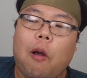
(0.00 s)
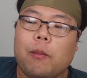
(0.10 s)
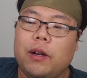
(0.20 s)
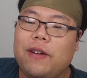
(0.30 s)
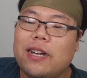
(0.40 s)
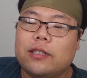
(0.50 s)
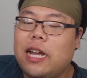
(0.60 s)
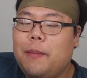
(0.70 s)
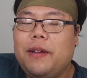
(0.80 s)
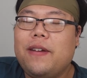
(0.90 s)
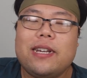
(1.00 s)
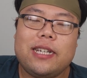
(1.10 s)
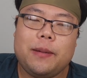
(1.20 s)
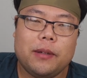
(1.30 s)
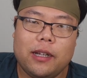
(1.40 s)
But if you ask
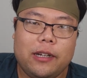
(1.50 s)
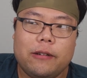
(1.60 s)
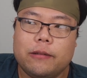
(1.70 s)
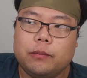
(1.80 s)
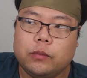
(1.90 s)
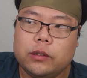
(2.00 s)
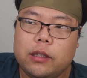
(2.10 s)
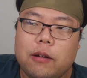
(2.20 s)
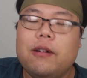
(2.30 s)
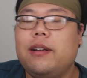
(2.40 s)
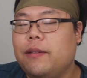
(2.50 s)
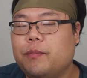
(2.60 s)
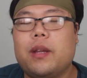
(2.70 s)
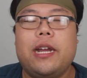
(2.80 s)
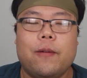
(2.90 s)
any millennial,
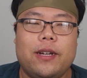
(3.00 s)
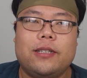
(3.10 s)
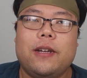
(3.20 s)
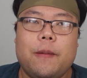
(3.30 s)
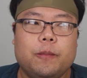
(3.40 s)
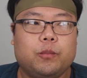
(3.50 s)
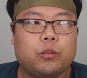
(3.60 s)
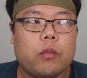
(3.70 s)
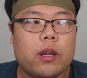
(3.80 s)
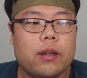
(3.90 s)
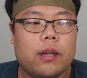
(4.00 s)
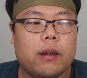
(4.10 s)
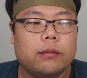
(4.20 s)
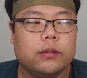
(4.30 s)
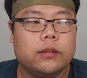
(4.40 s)
anyways,
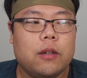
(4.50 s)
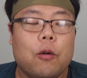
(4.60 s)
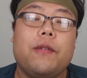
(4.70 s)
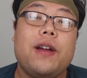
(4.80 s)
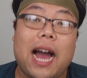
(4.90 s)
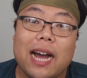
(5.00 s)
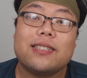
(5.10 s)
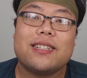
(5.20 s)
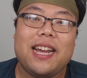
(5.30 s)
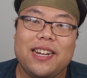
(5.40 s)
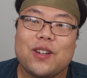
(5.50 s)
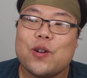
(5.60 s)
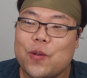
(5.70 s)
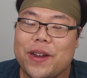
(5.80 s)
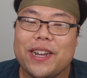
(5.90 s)
well, if you ask any
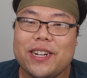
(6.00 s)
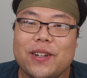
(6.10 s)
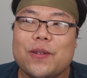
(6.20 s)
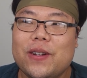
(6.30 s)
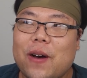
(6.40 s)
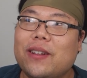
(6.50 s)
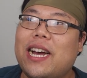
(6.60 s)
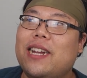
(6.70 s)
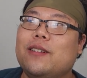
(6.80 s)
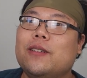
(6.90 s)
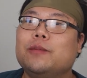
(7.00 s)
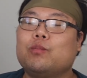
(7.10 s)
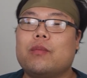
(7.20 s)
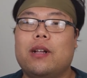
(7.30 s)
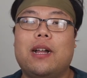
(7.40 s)
Korean, you would know that
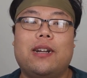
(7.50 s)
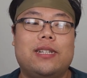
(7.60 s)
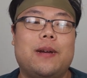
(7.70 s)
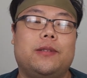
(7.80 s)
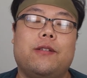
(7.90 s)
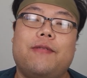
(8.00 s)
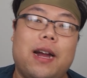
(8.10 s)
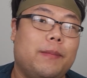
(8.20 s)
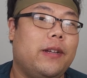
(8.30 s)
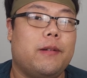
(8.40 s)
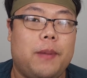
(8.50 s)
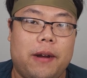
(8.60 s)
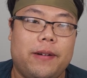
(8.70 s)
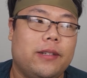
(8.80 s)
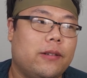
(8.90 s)
a lot of times their family, their
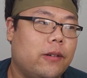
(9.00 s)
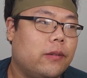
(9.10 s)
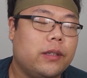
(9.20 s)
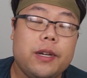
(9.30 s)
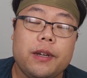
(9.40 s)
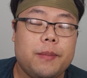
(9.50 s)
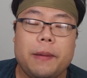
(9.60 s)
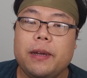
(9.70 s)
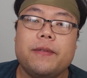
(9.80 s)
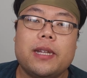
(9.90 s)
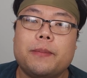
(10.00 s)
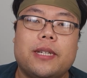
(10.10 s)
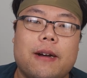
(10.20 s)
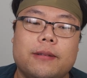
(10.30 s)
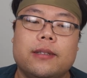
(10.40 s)
parents, or maybe even
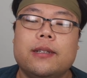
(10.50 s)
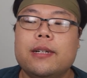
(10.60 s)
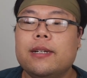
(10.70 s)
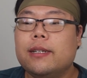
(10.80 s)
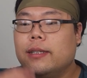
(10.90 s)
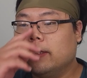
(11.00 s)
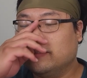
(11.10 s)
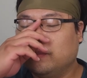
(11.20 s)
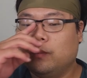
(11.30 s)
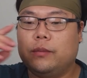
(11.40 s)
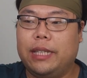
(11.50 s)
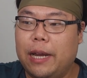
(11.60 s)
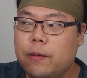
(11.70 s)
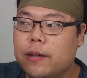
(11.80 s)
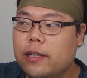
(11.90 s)
themselves,
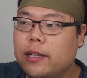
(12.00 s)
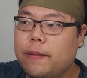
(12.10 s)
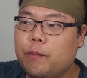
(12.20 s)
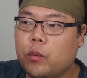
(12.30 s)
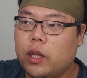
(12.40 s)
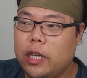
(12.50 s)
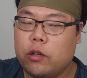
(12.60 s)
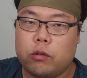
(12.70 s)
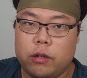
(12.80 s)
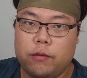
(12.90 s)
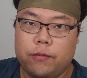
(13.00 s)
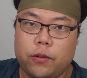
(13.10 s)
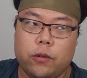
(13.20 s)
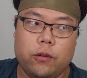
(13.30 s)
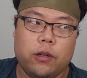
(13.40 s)
they would eat Korean
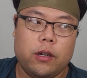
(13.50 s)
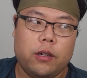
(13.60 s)
food